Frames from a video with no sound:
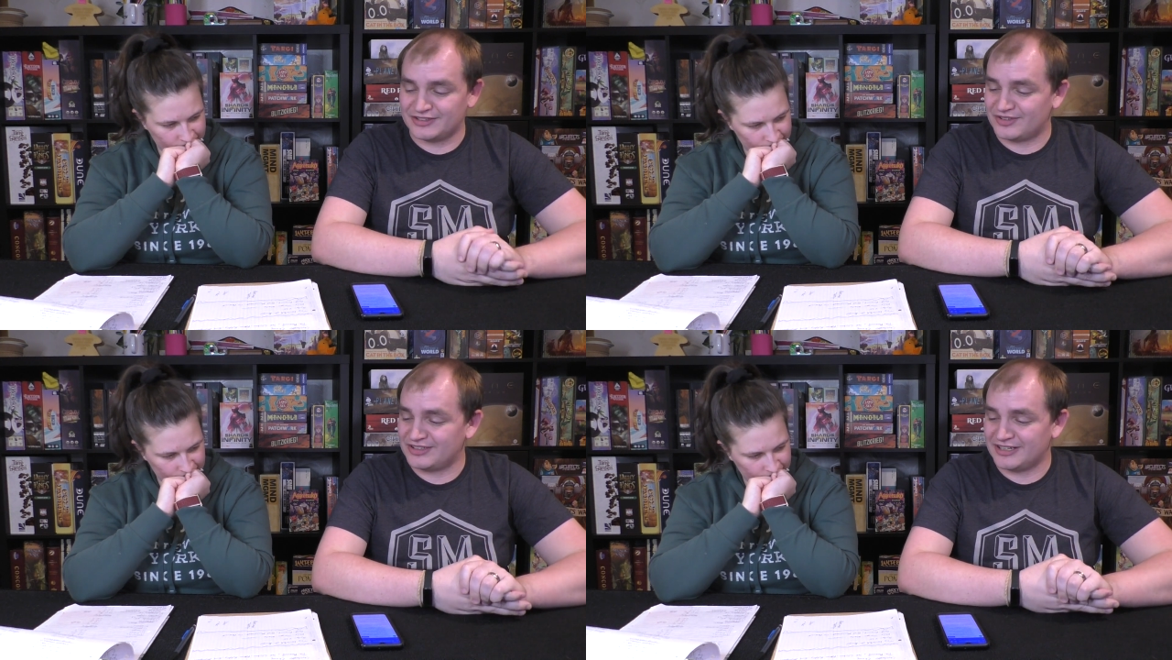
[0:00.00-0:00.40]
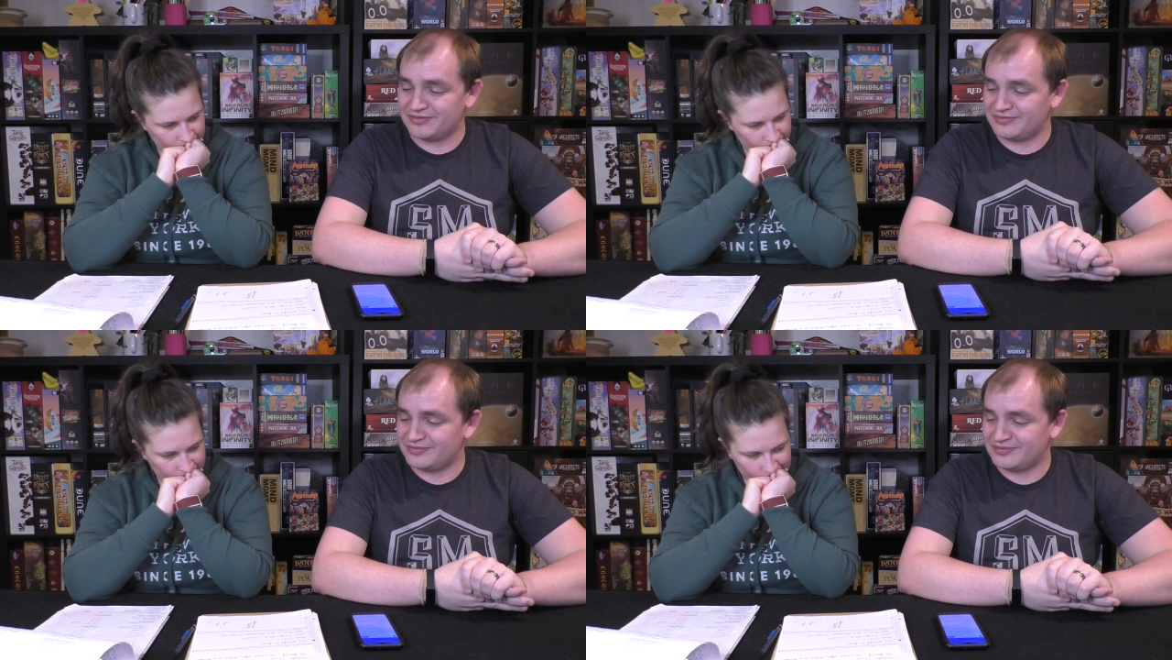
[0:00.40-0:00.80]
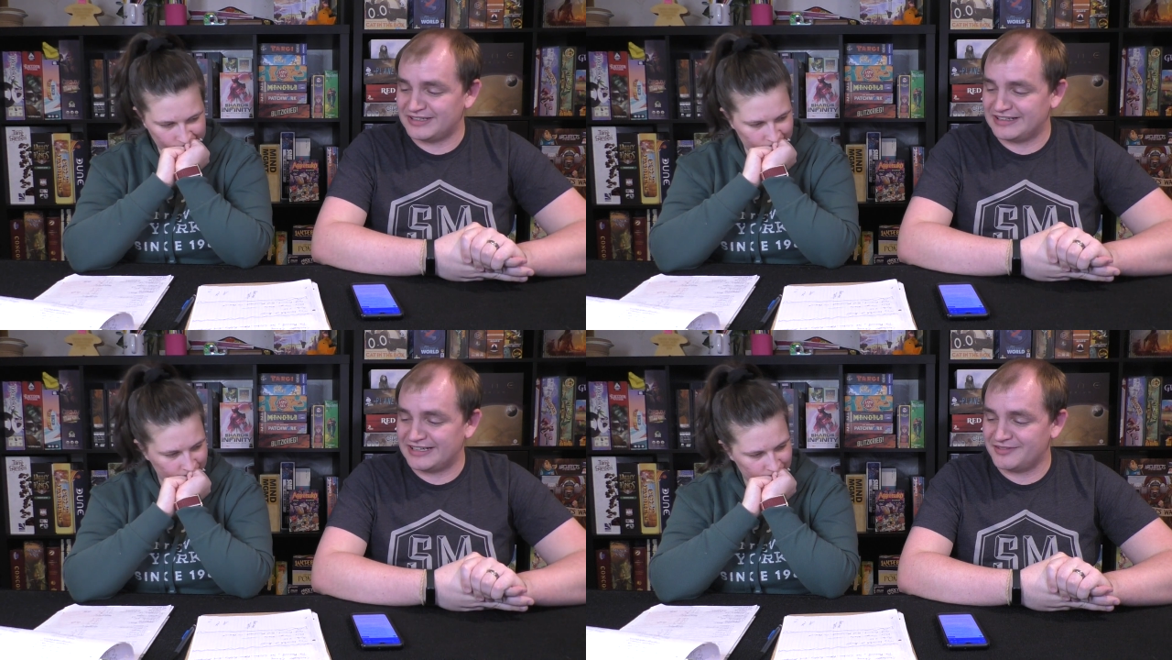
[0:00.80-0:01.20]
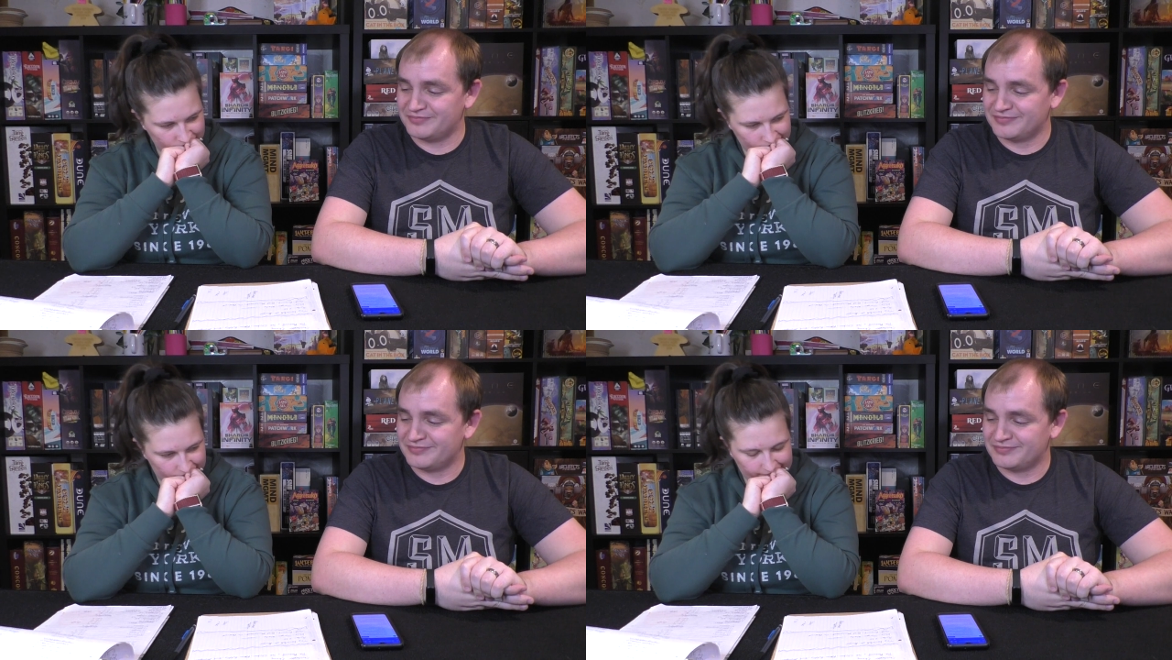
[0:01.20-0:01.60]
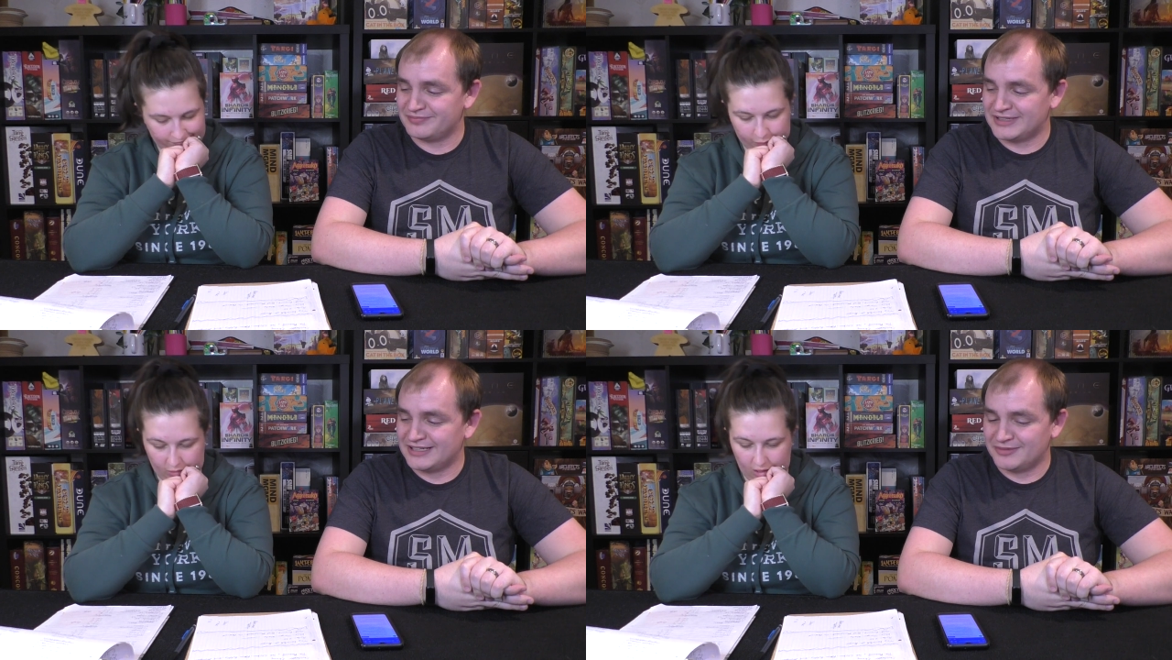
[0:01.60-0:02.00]
Speaker 1: That's just tough. Um,
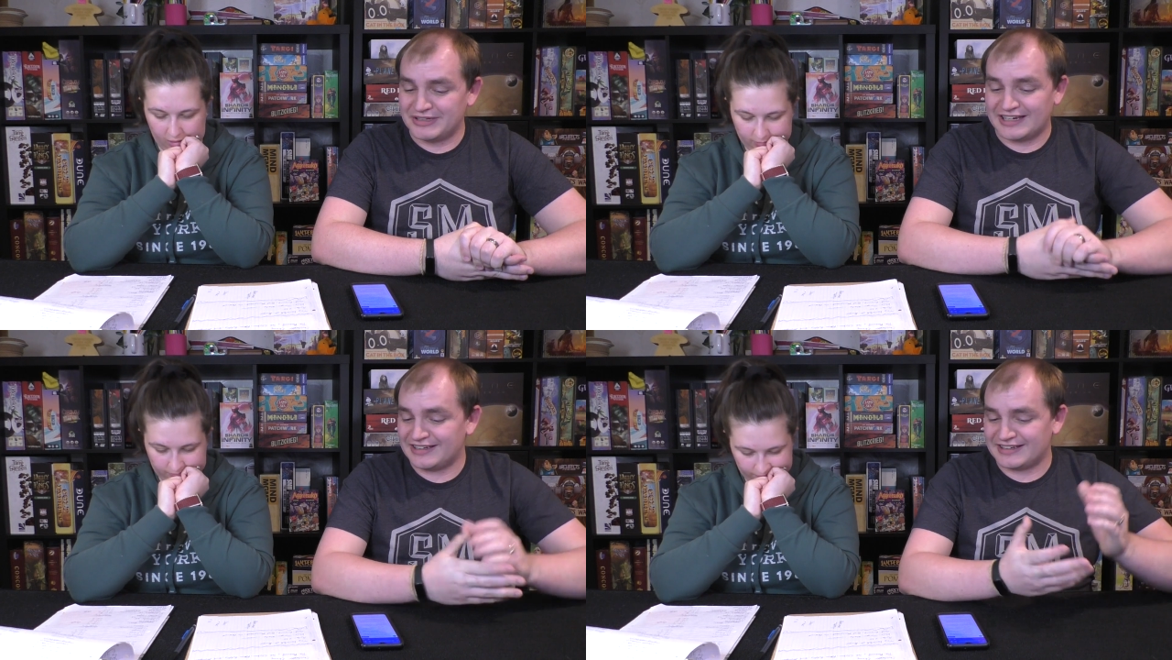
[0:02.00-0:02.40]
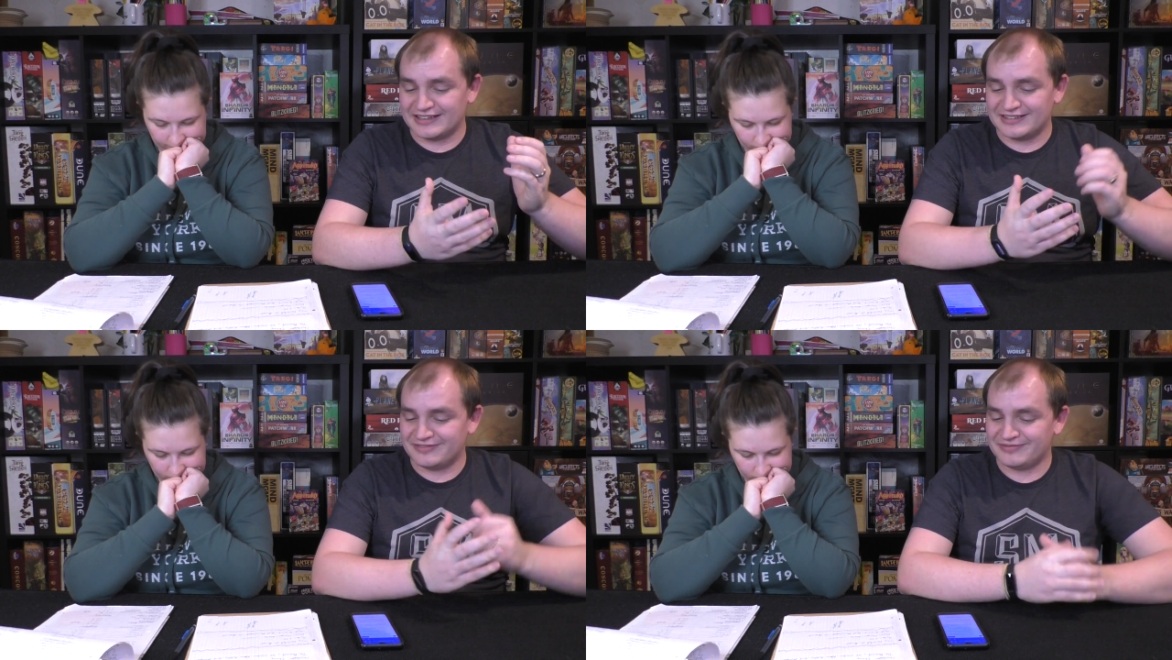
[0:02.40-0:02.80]
but yeah, I could.